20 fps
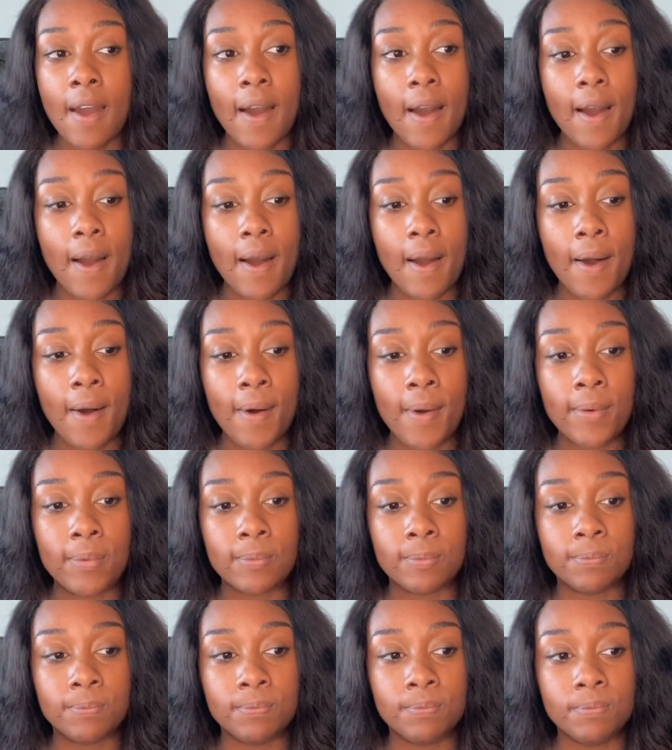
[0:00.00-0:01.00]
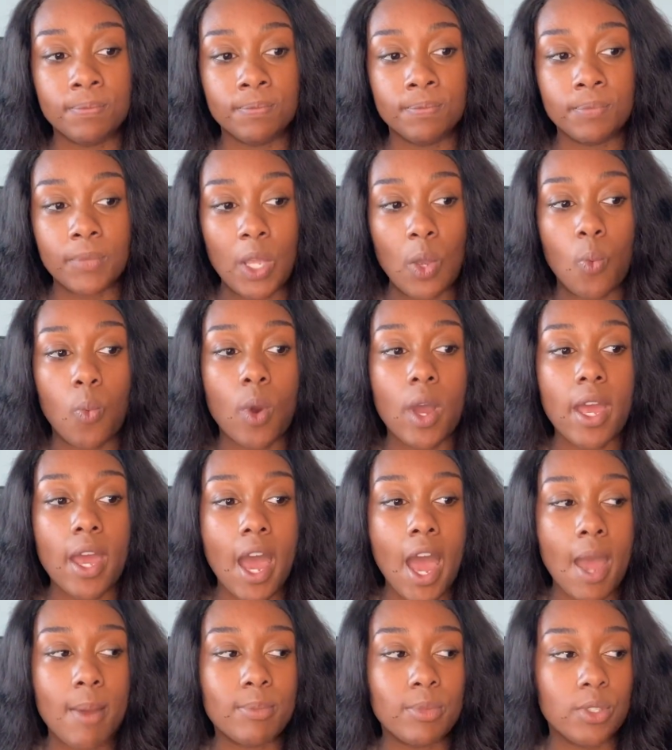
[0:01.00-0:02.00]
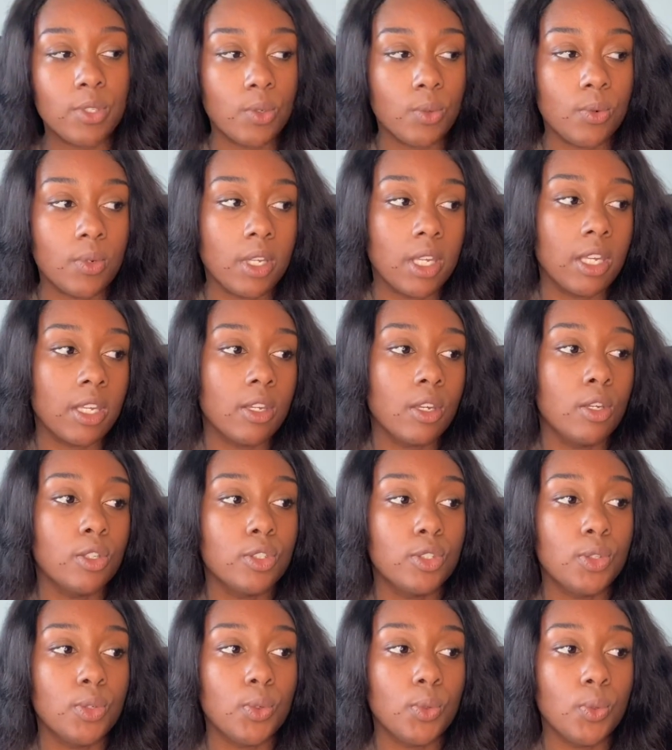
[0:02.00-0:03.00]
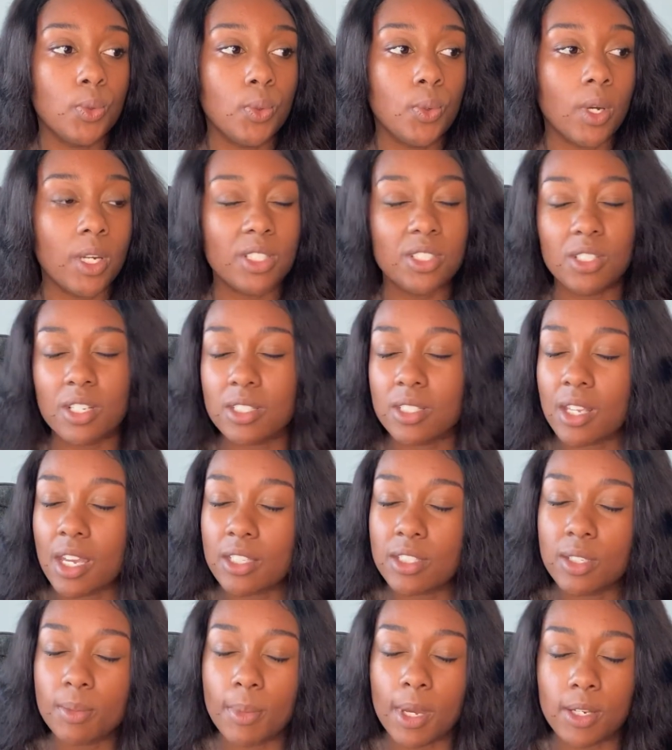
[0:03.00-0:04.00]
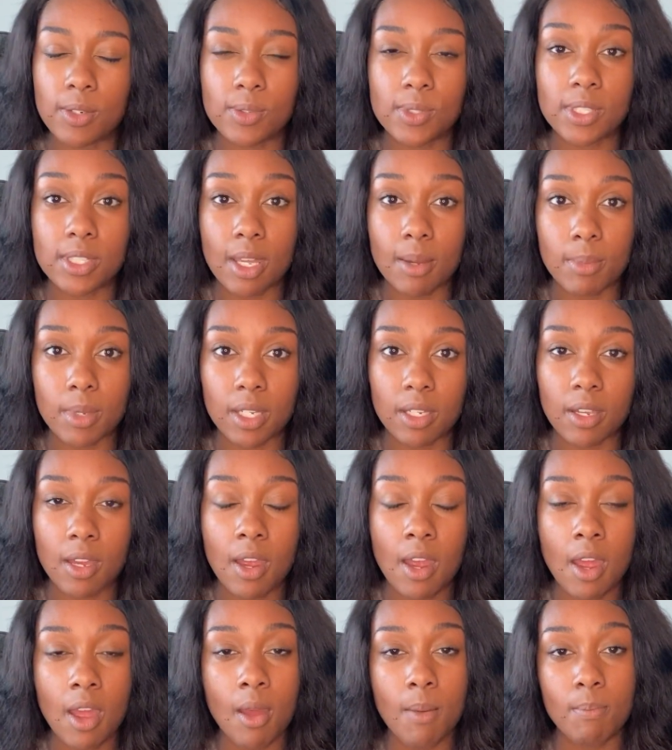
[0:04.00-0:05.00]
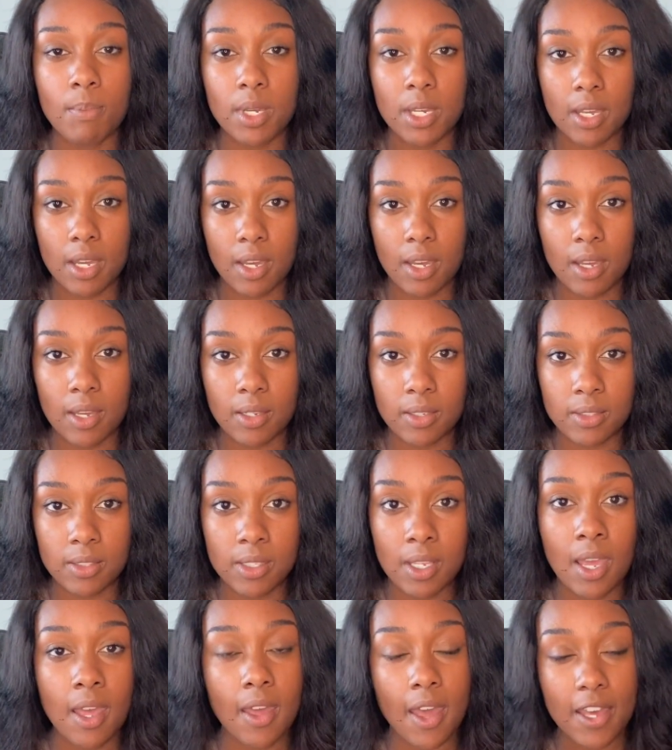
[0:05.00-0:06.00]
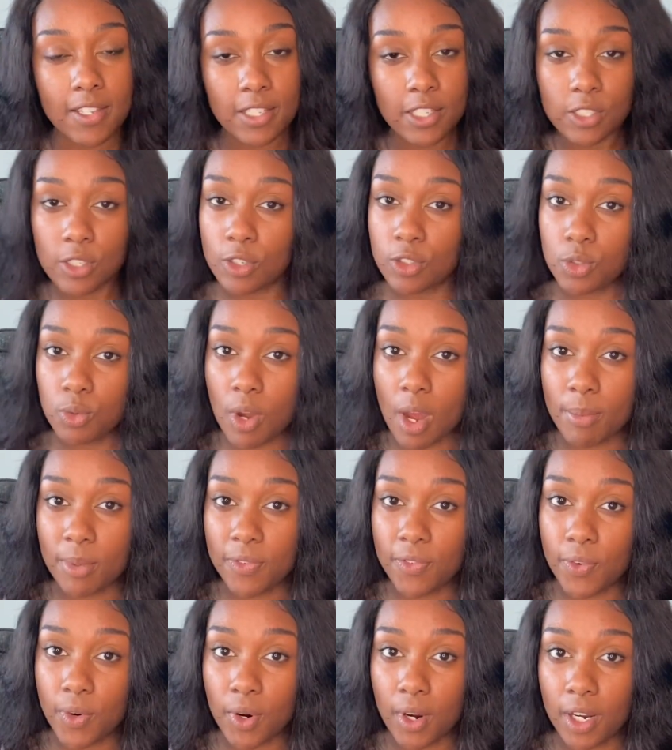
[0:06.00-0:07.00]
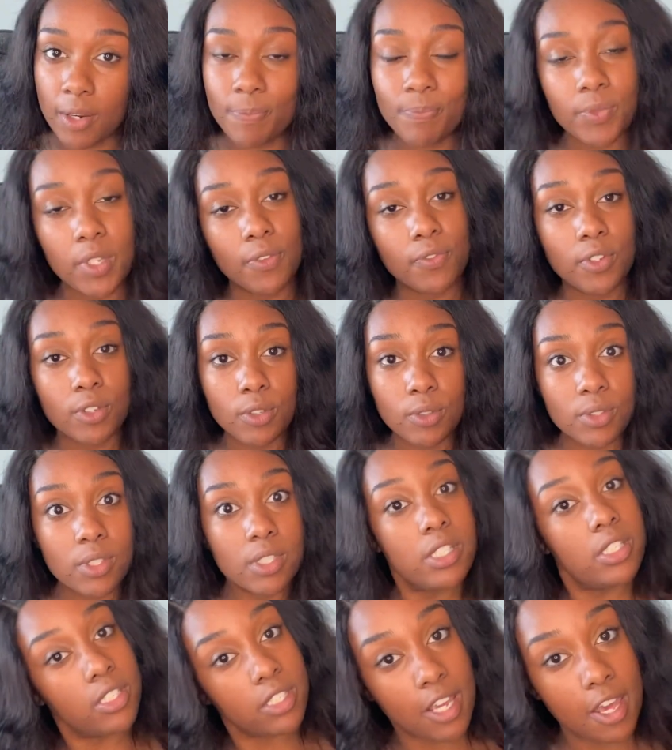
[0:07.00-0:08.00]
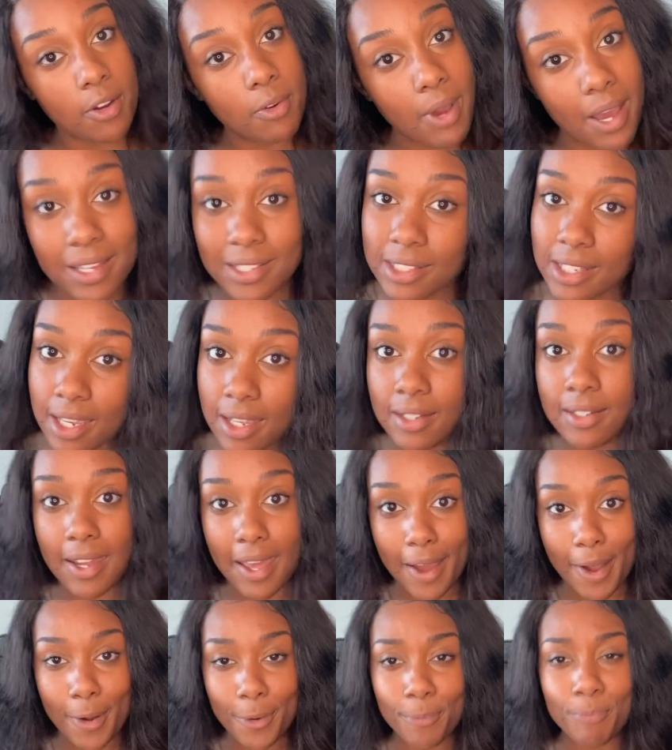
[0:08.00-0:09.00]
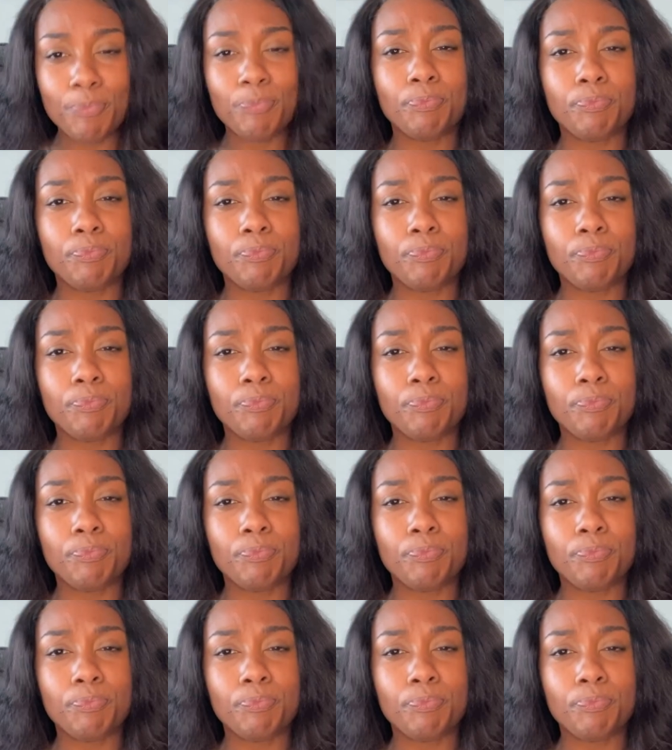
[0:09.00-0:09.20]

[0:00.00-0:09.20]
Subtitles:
and what I'm doing to adjust like to my new stomach. Because as I told you all before, if you're new to this channel, I'll say it now,